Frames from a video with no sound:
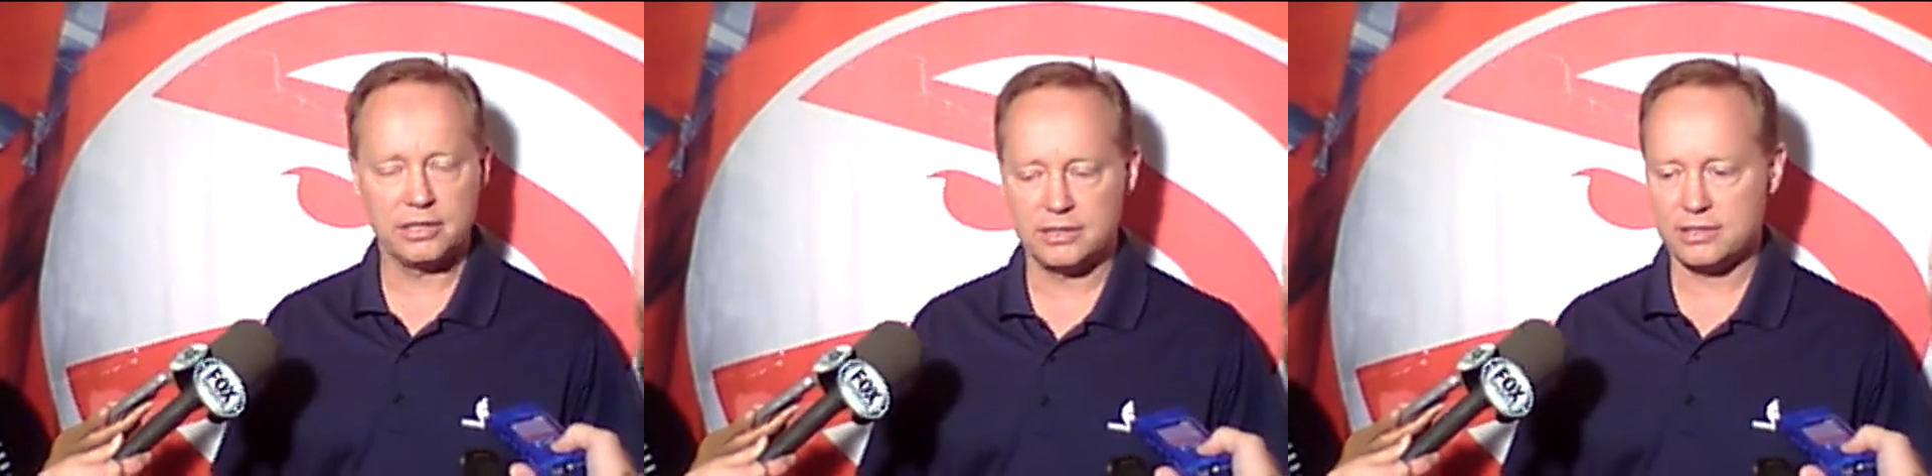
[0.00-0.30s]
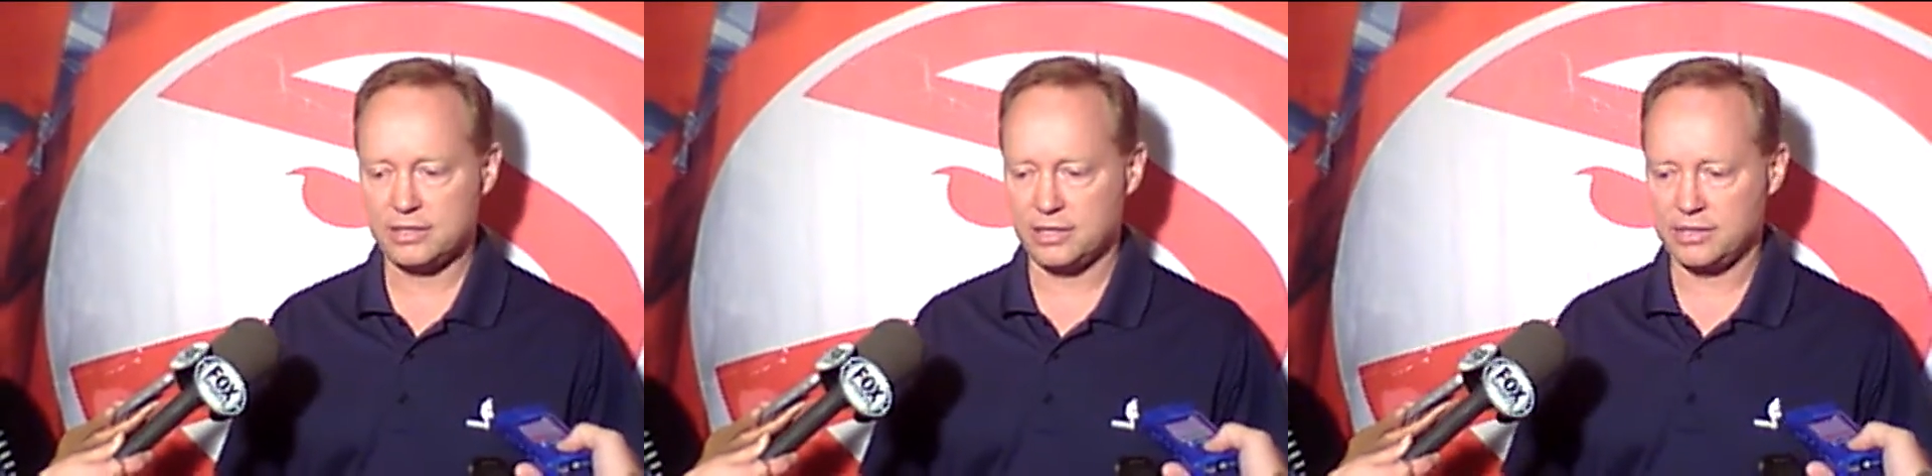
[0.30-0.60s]
He's
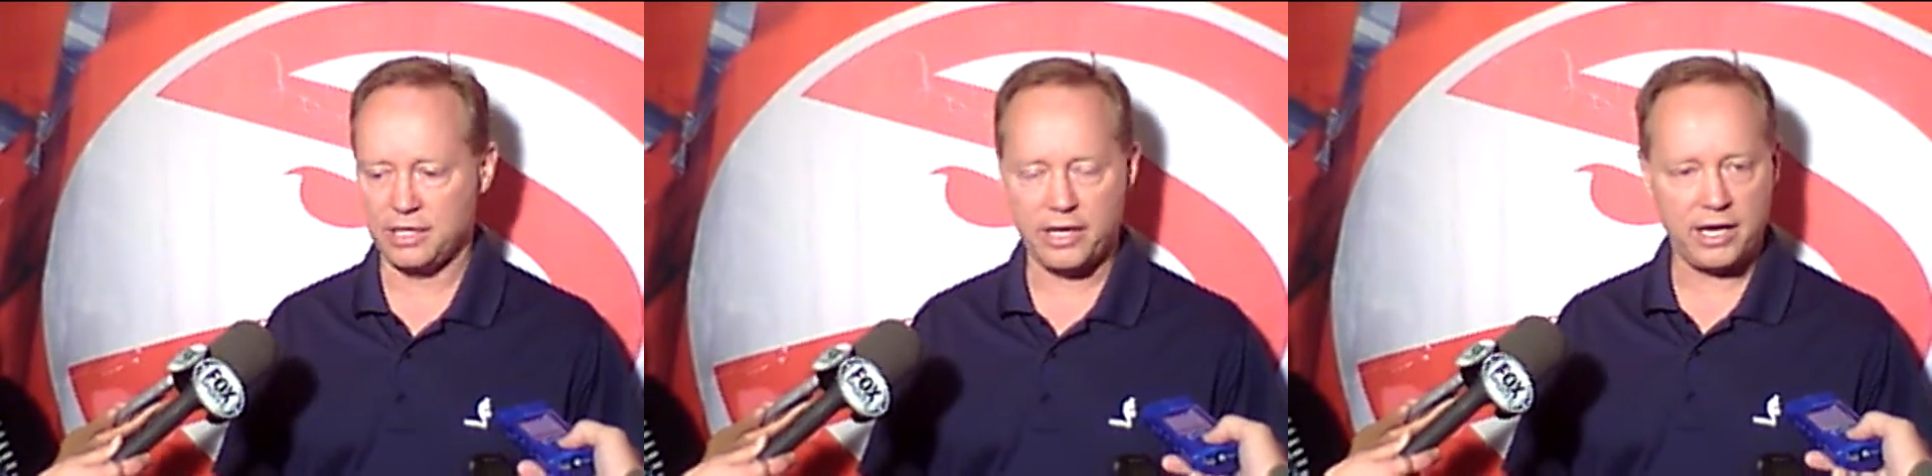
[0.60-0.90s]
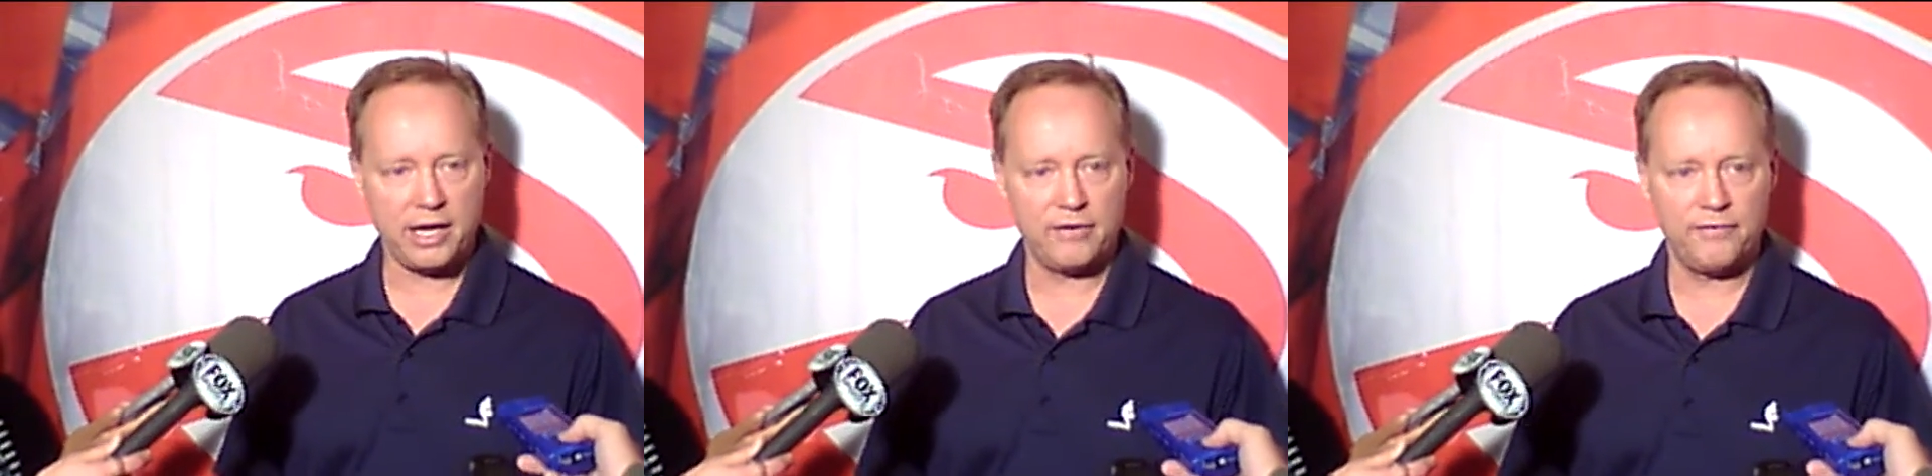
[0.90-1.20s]
done that a
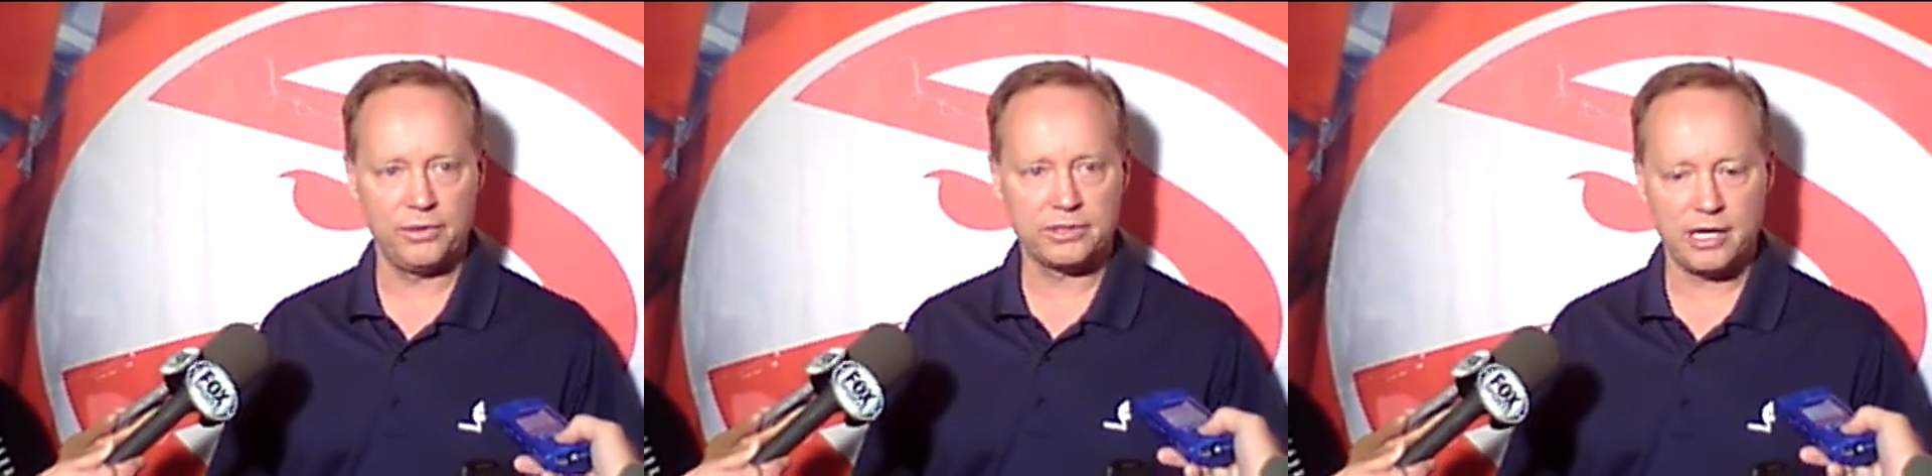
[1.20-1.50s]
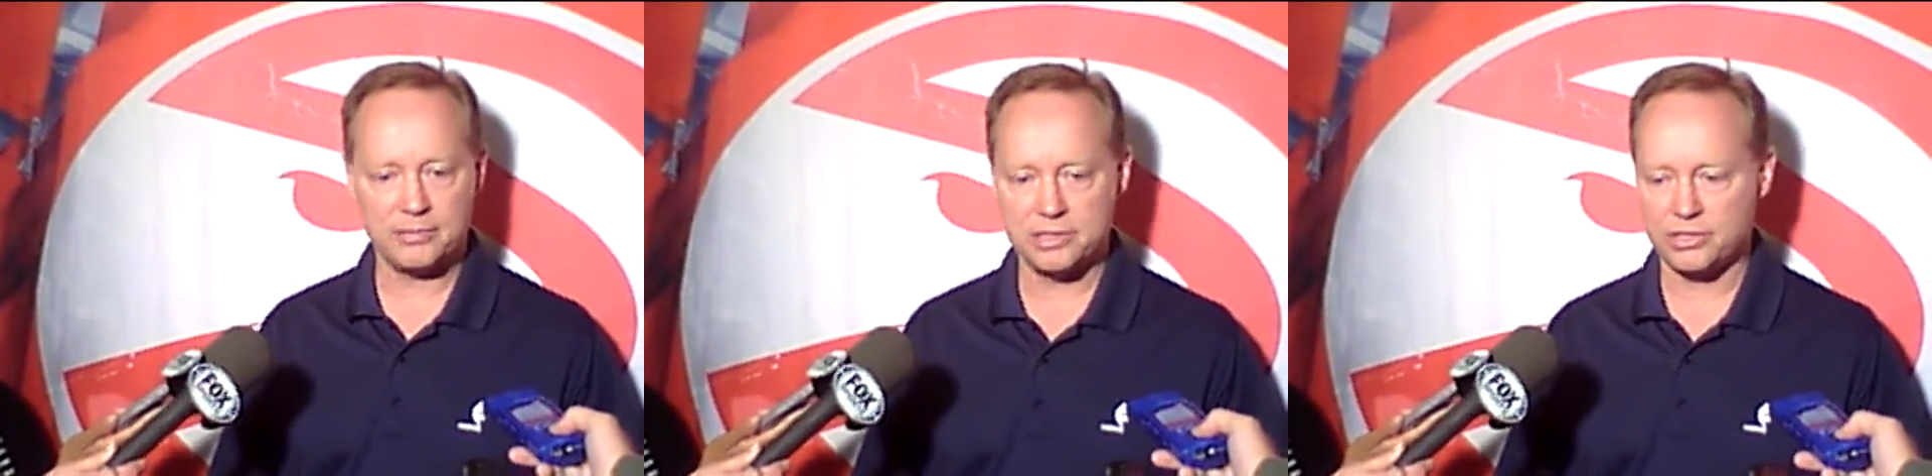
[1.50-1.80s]
handful of
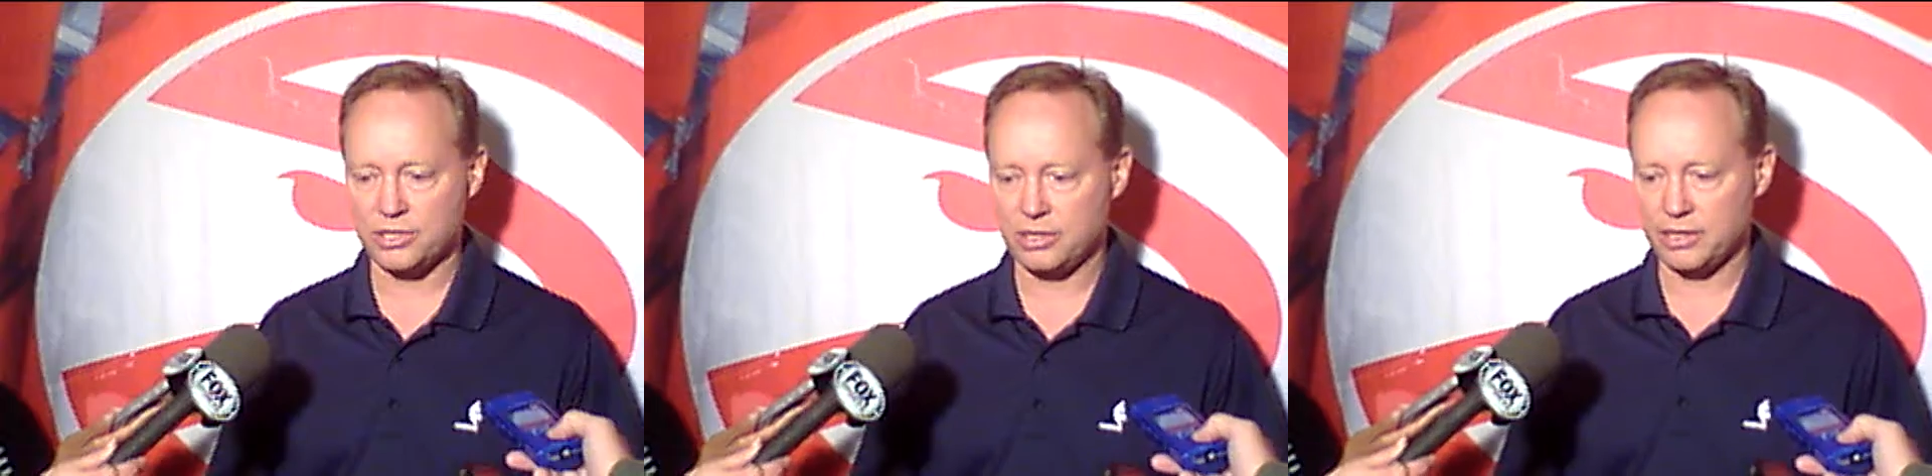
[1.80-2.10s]
times this year.